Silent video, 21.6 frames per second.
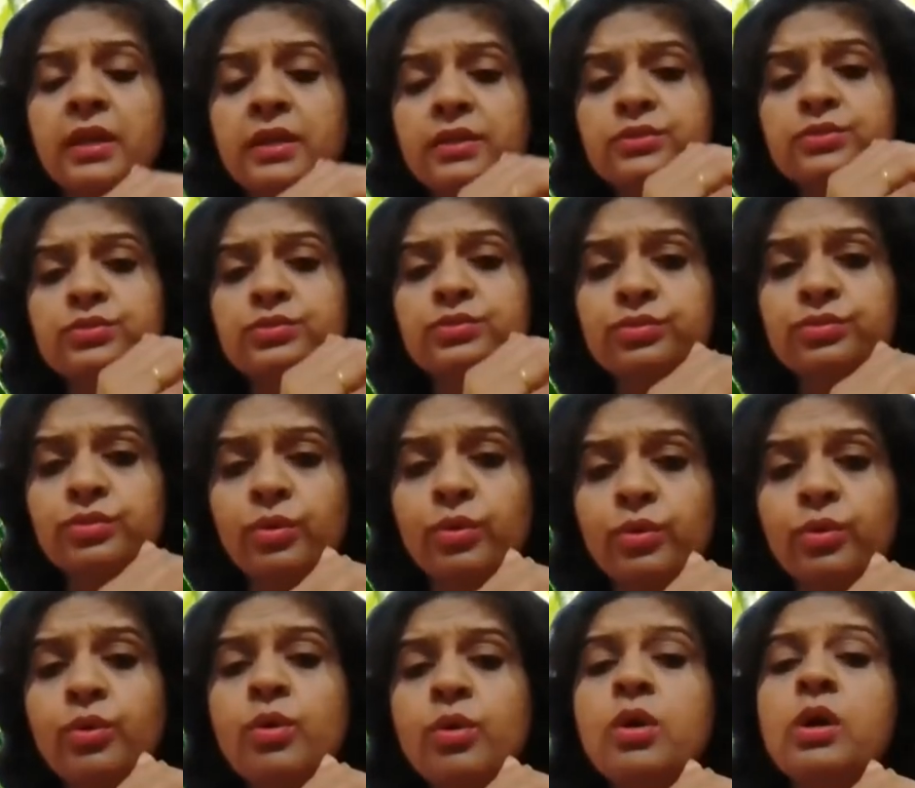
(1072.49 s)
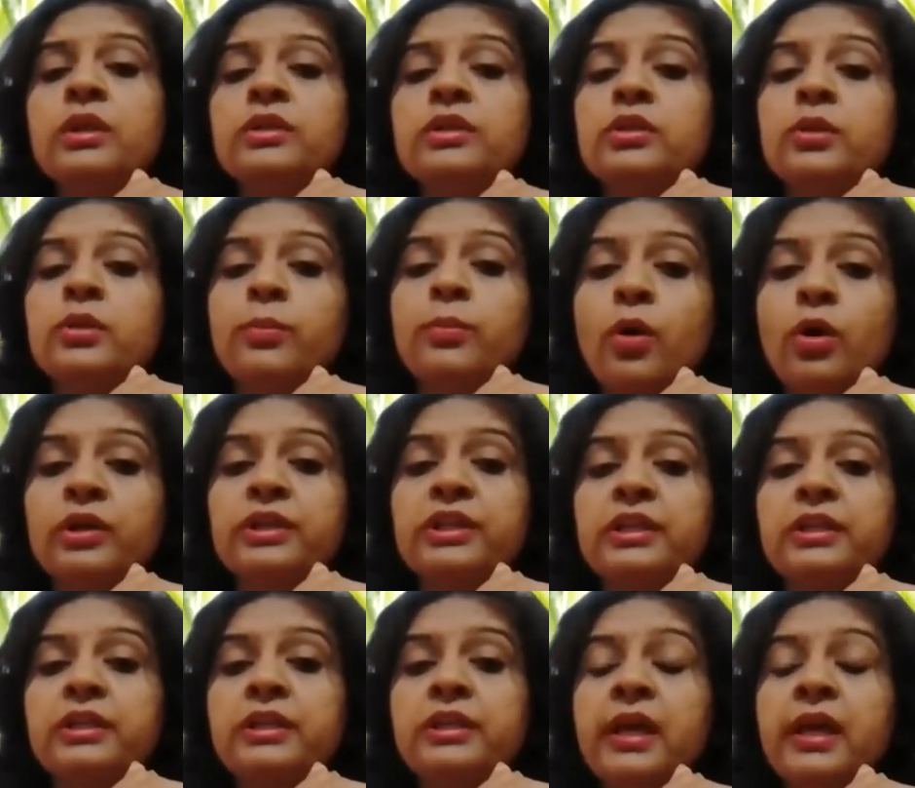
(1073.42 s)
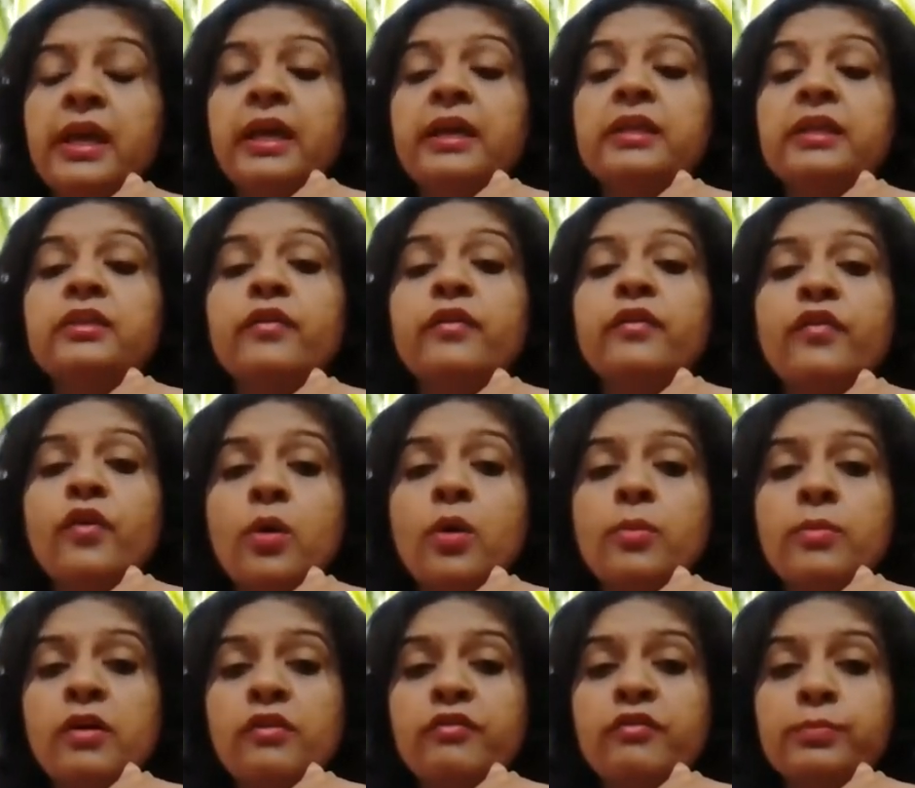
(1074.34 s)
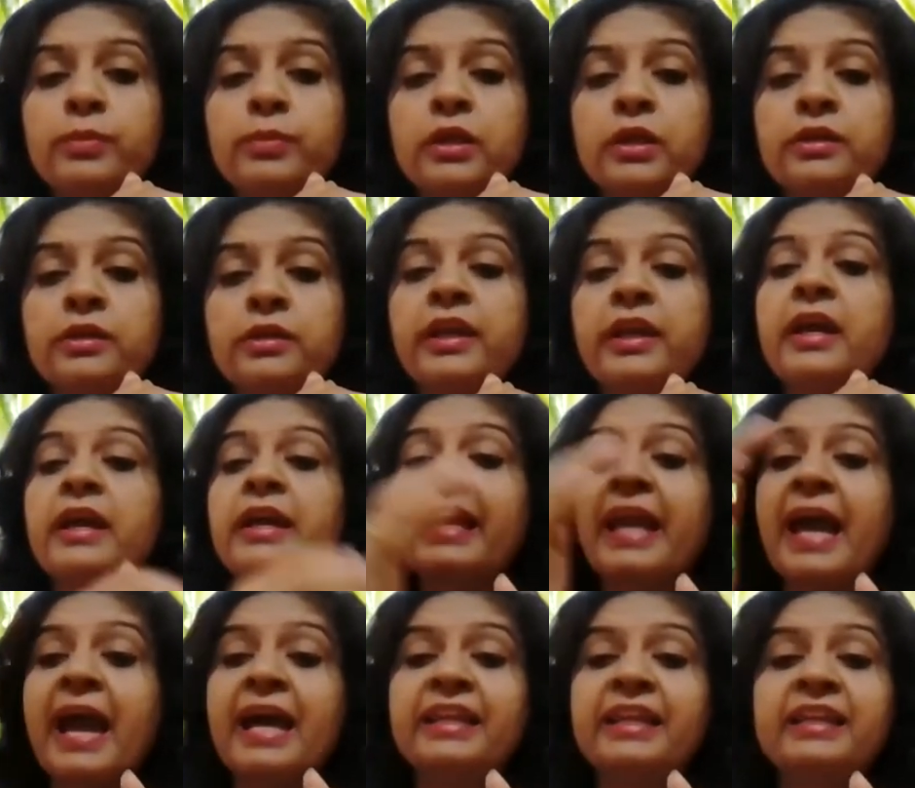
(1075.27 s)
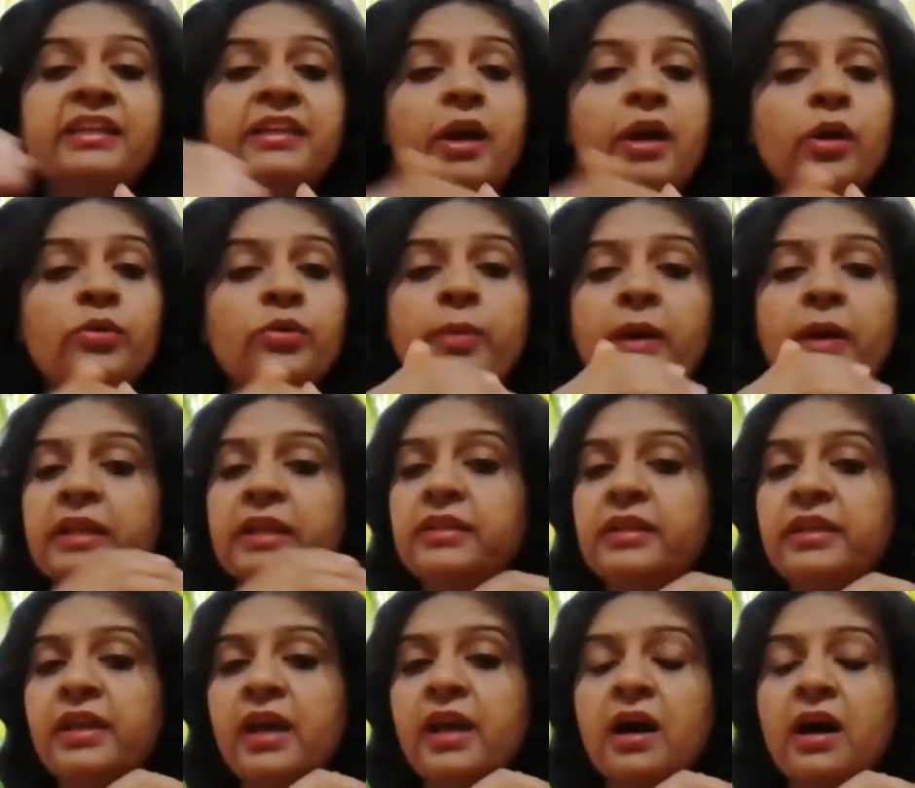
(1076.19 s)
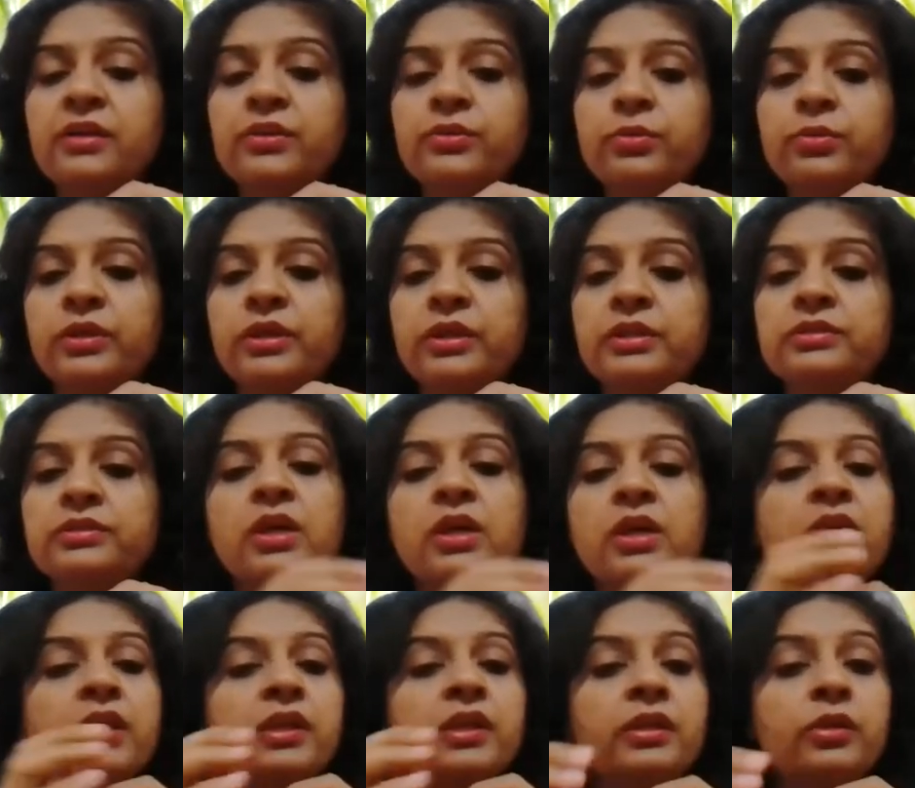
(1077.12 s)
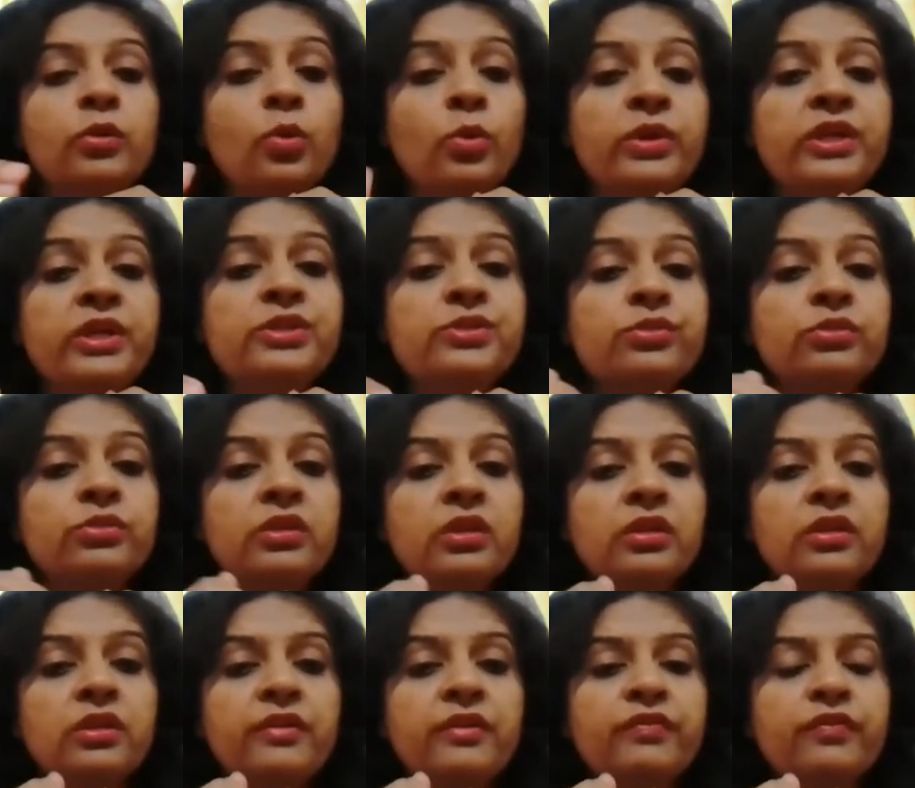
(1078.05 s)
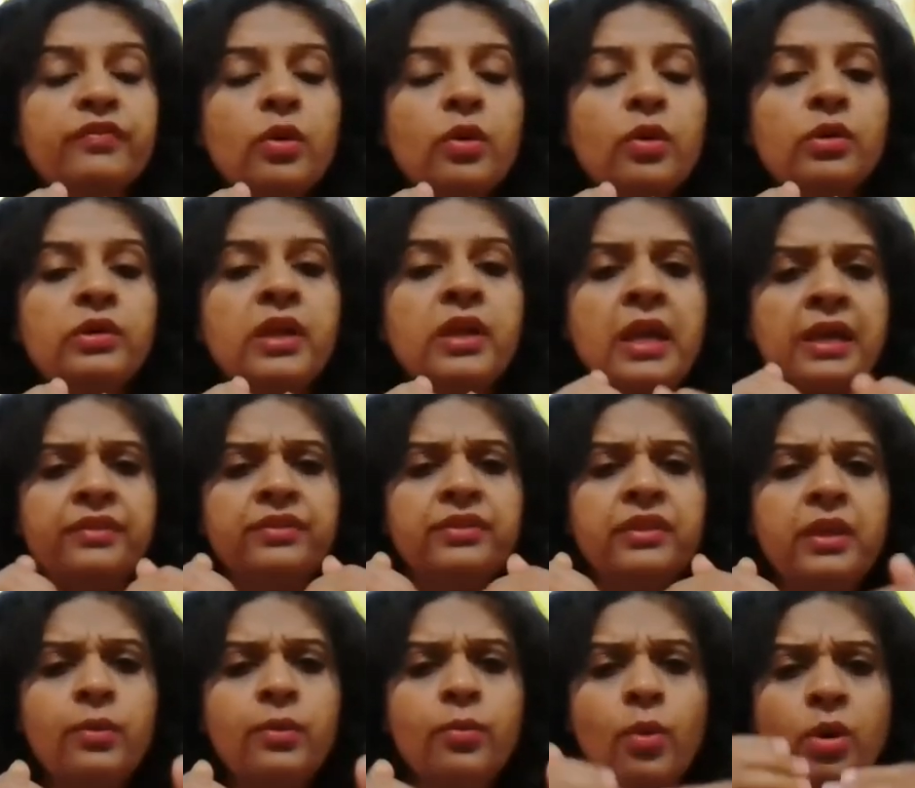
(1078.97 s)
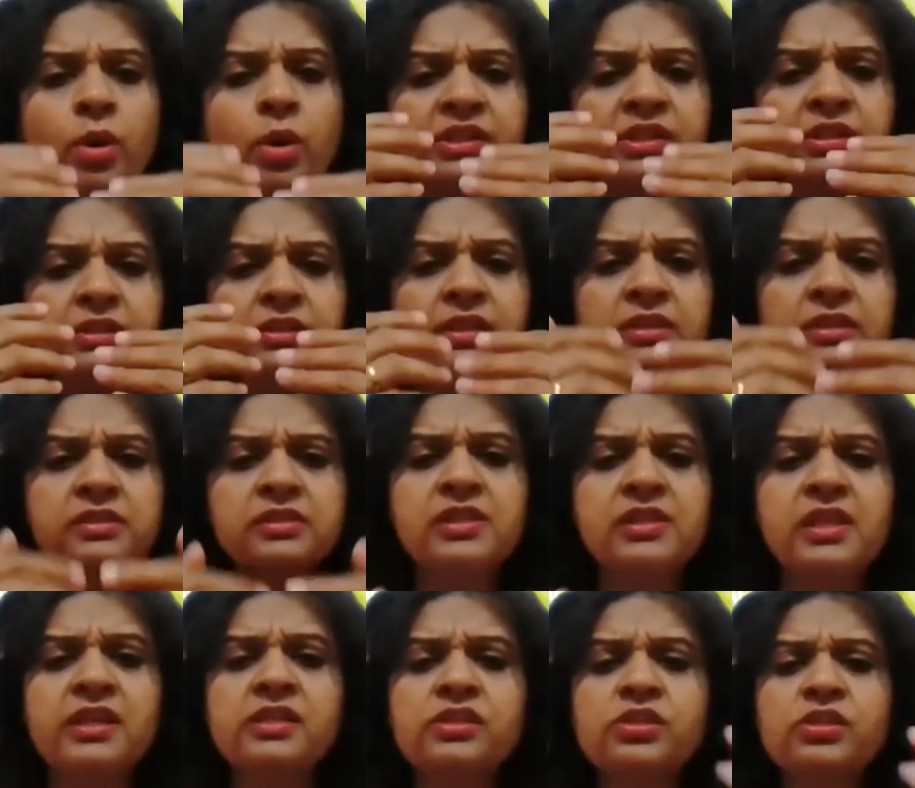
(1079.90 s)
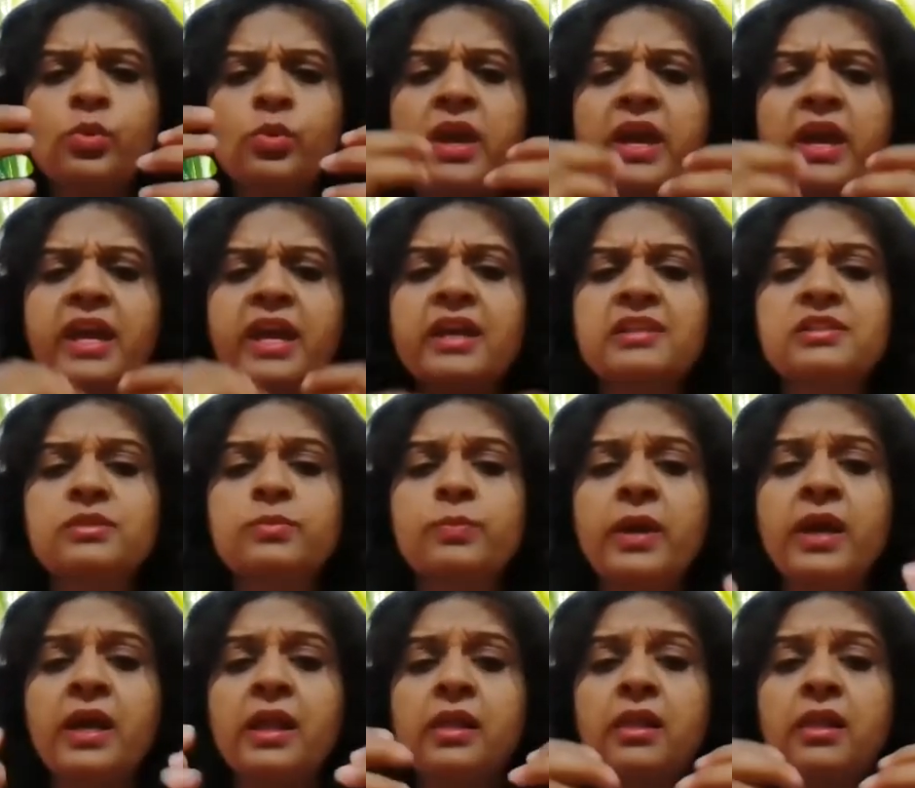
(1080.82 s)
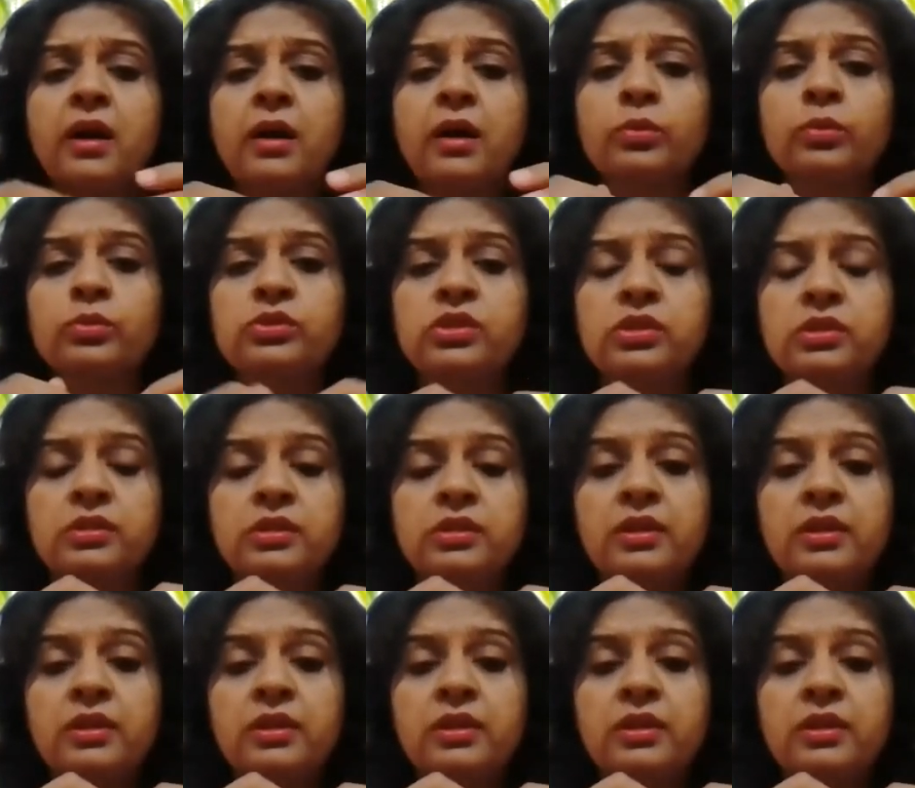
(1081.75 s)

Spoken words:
So the body in the form of blood carried out by the arteries going to the nephron, they want this thing to expel out.